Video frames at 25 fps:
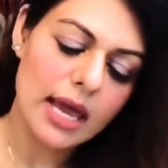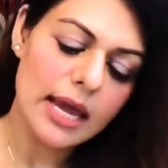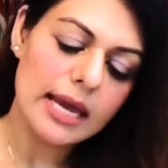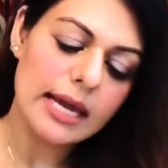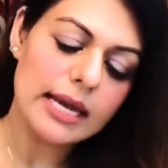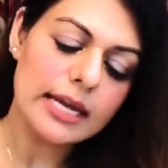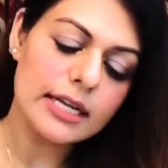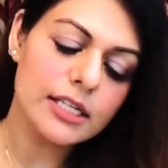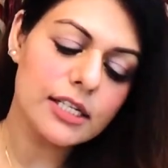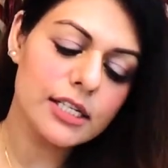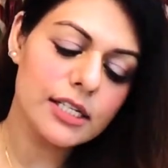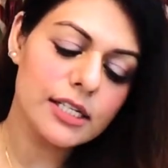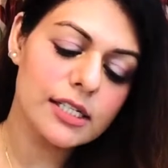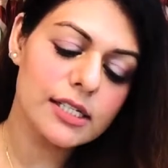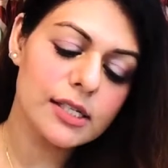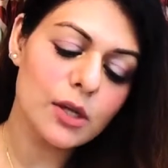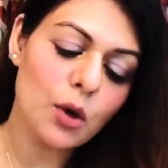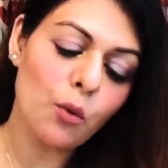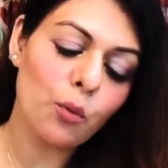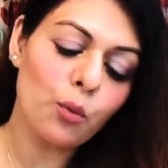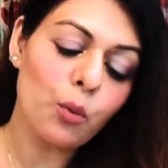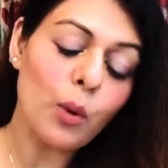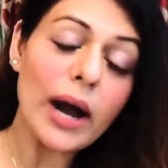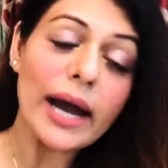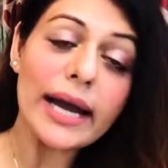it is
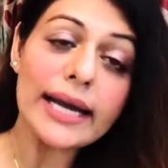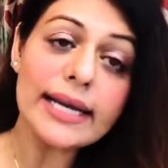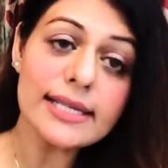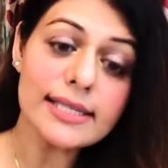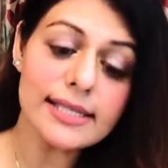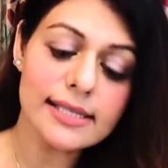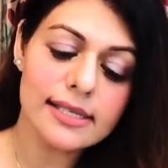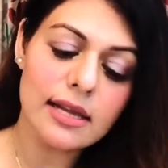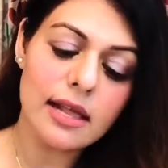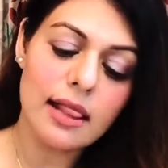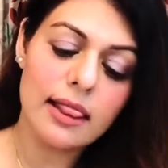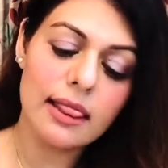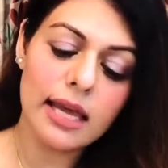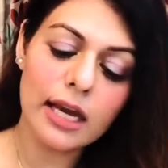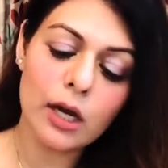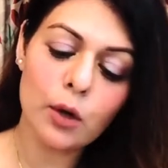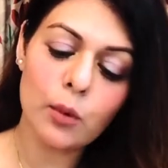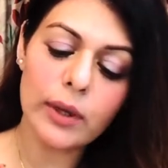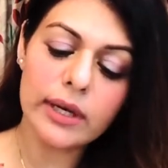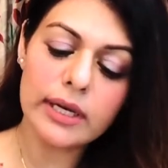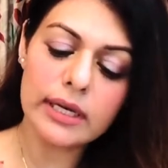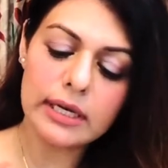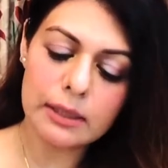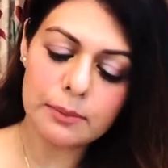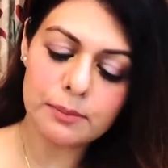Wise
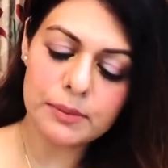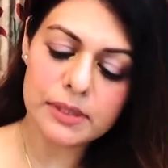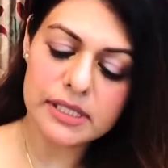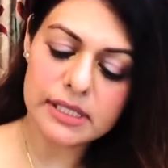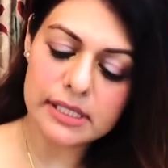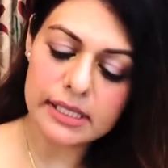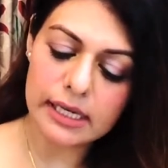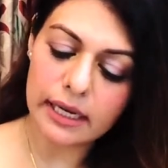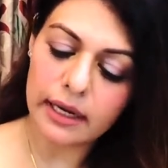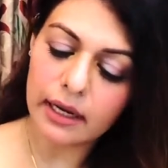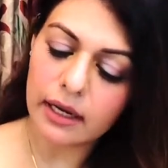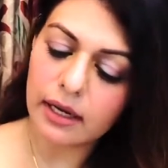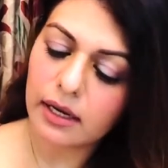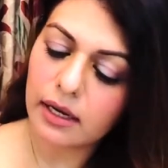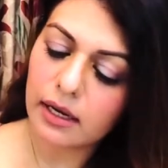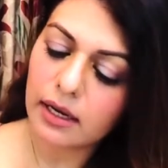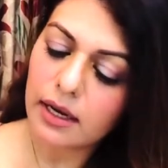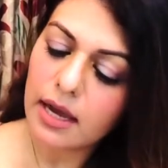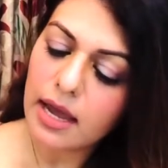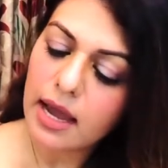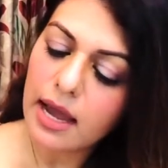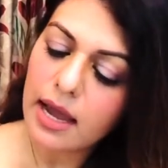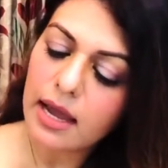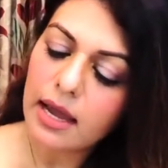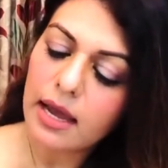Liquid Lipstick
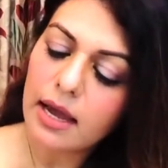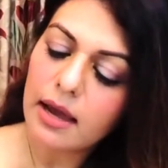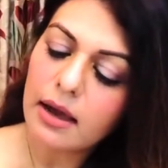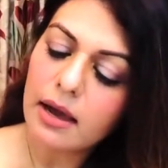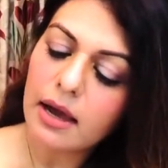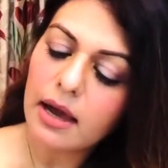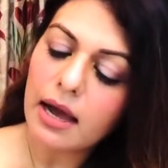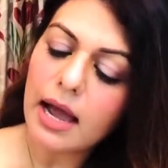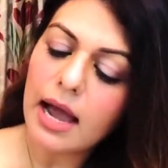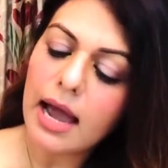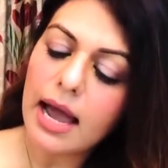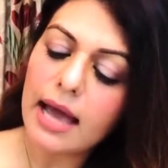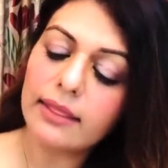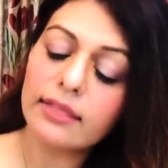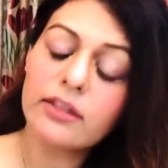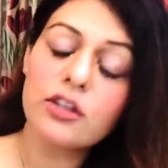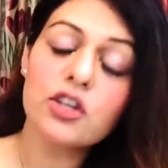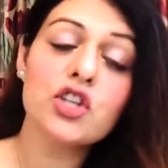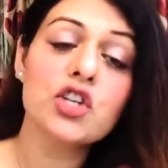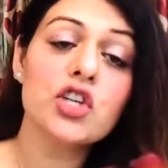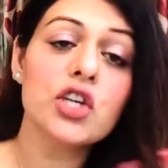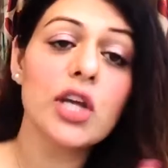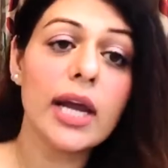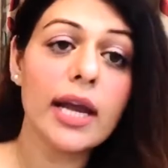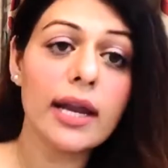and the
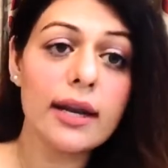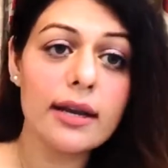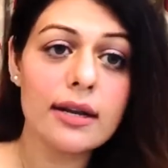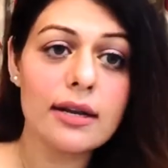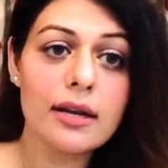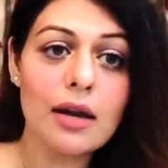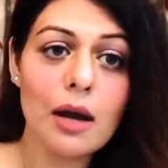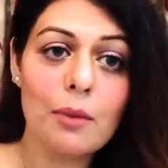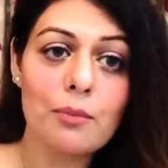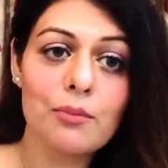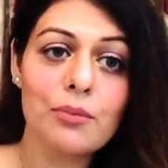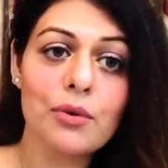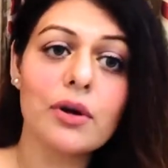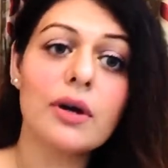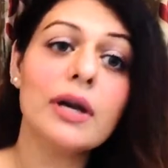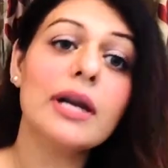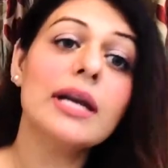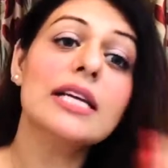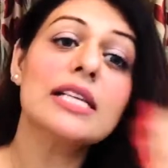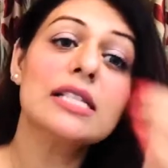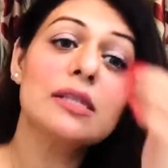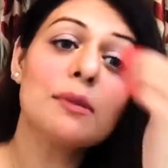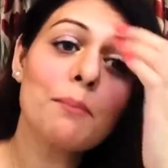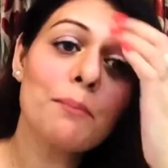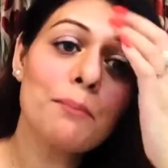shade number
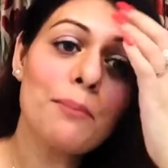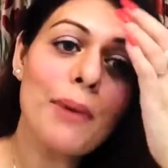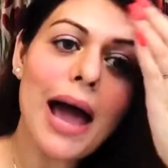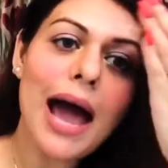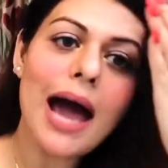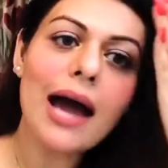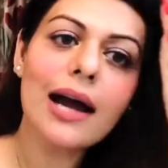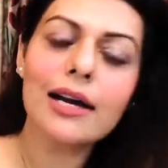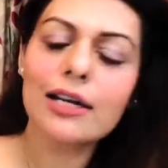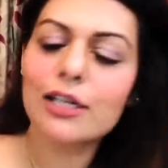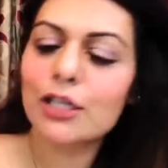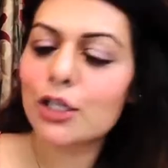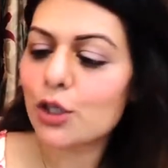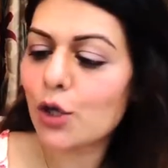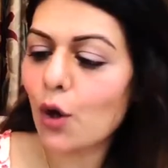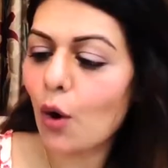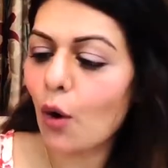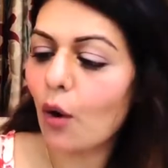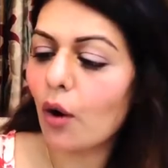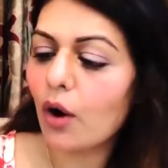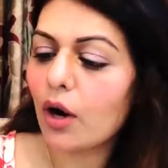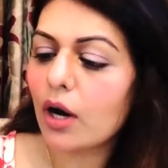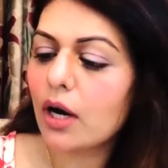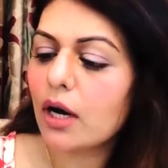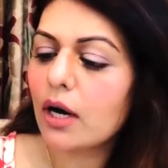is
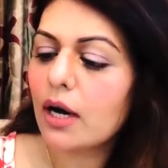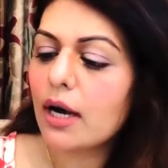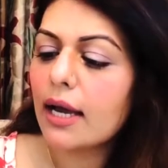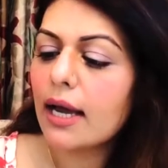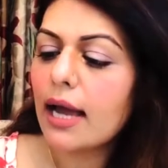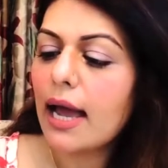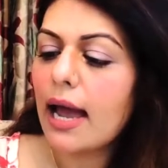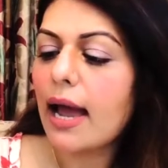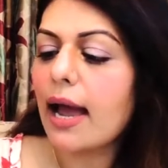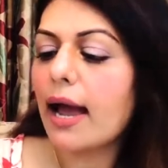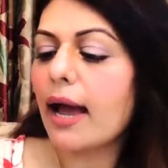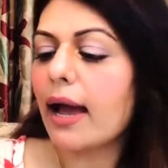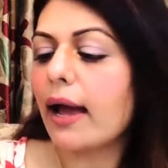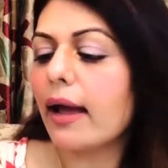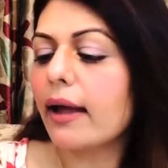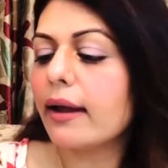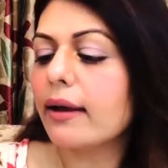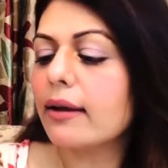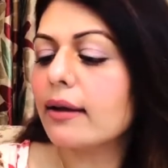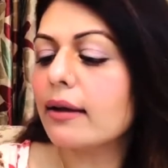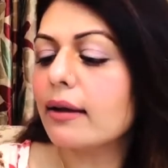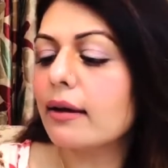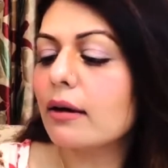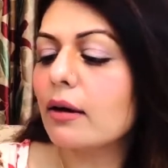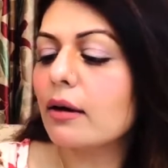Backtalk
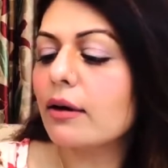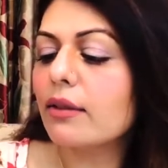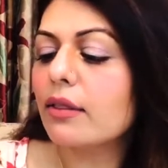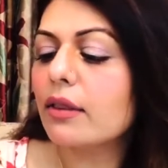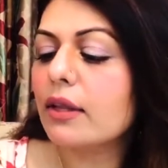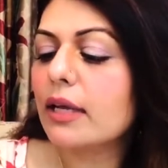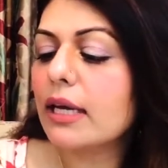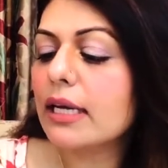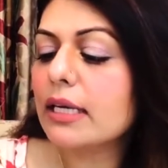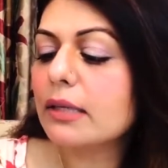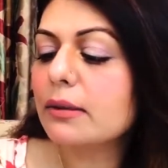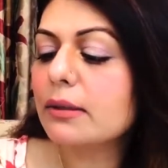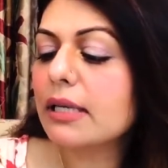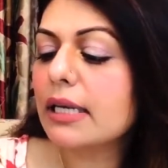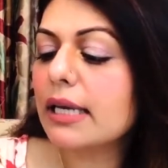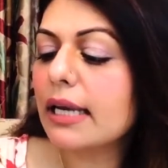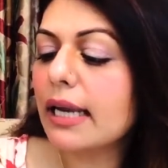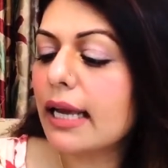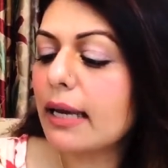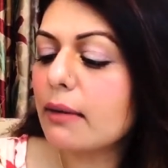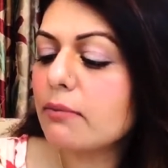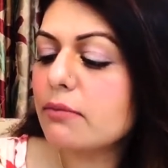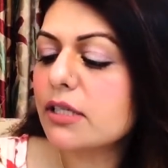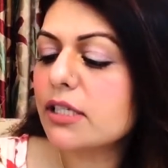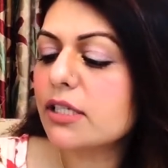and it
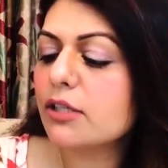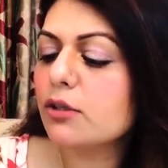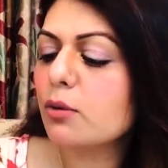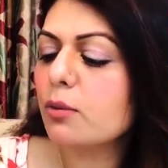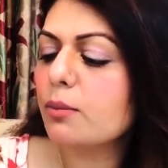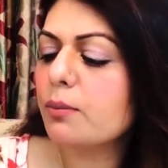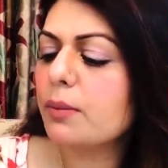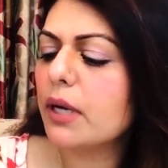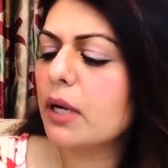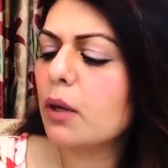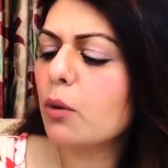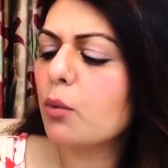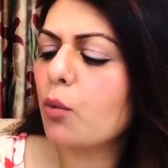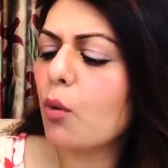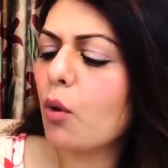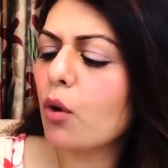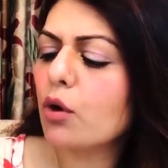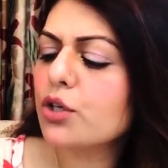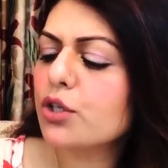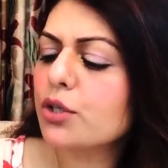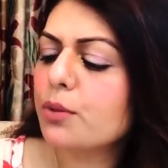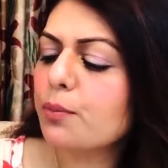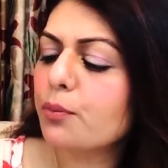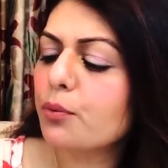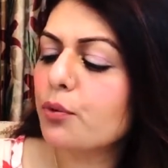claims to be
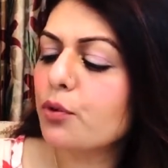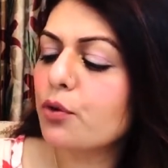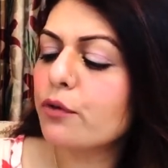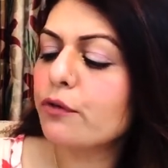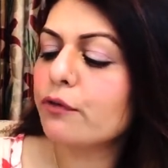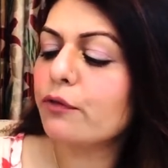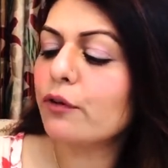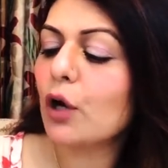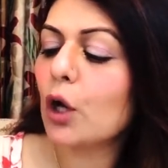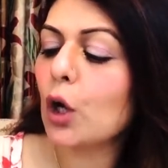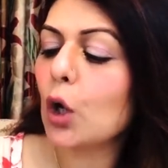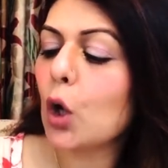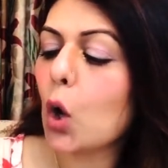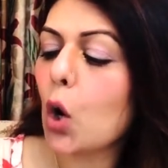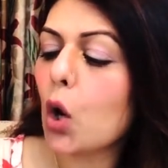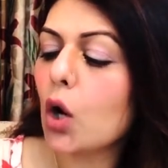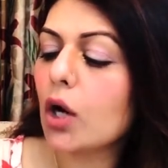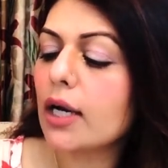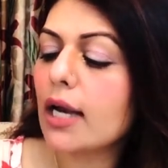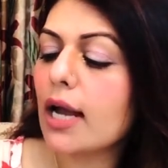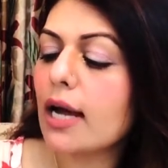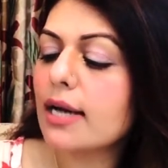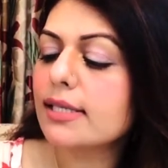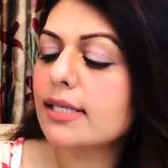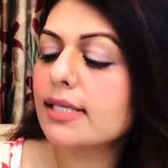waterproof,
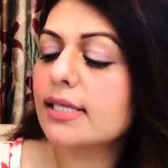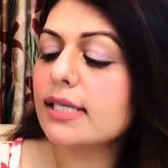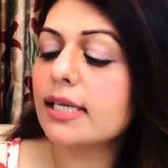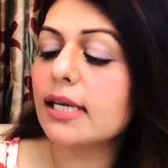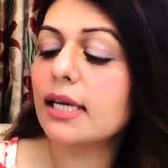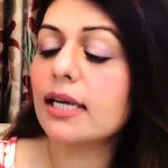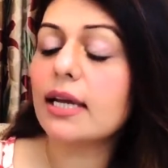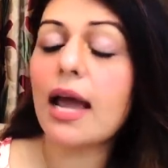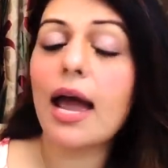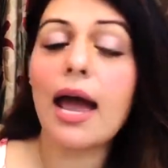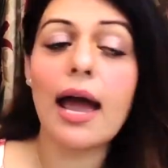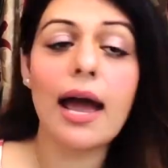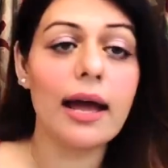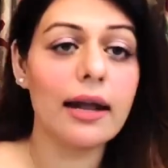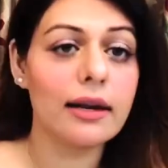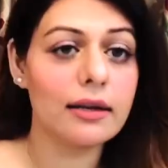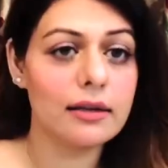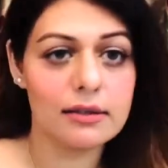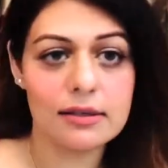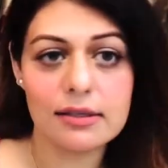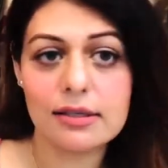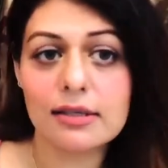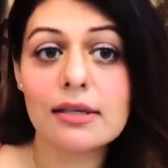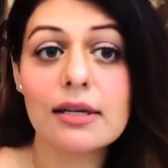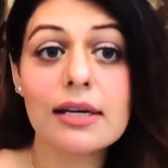long-lasting
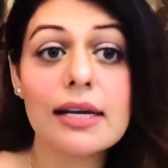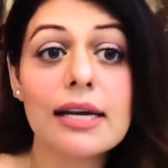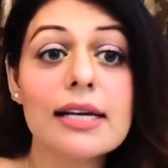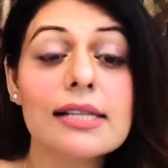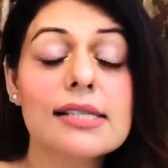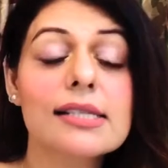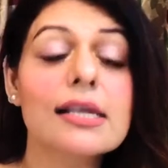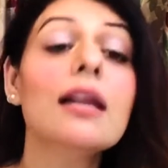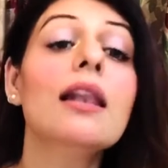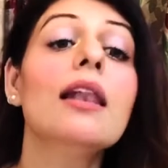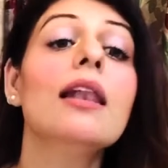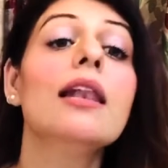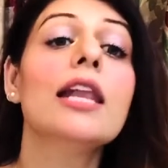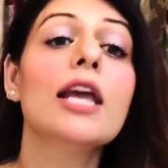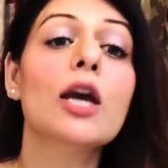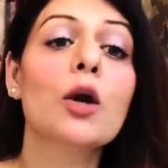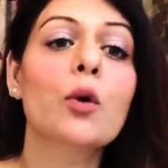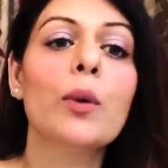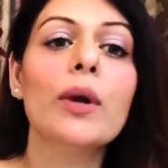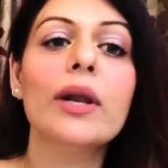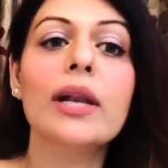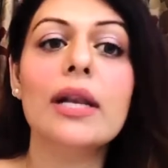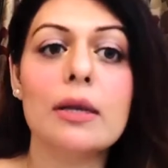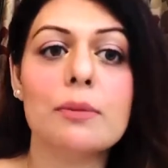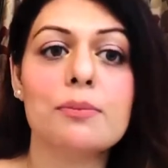and it's a
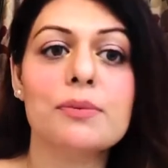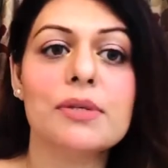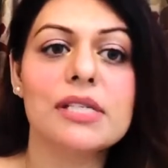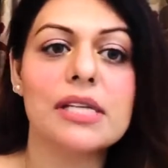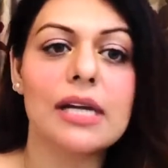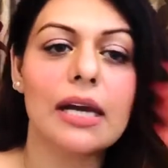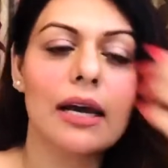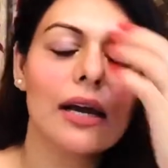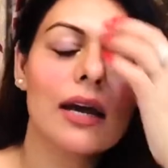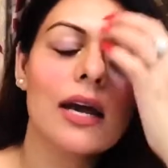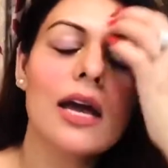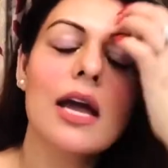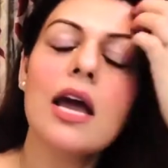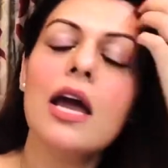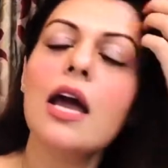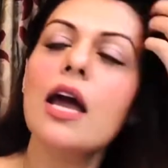liquid lipstick.